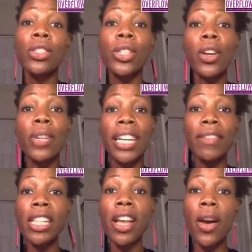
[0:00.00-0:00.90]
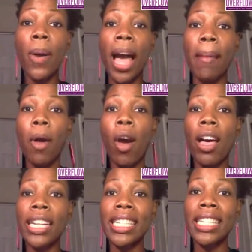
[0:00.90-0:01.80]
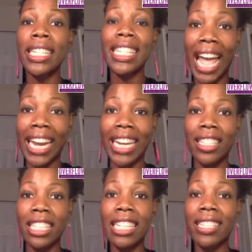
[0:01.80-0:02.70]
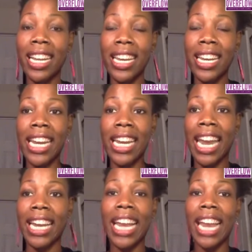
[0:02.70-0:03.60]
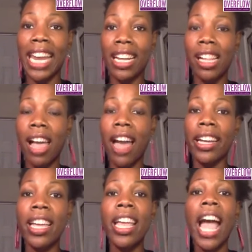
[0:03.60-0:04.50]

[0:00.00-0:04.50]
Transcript: So even though I'm on tonight, this Sunday night at 8 o'clock,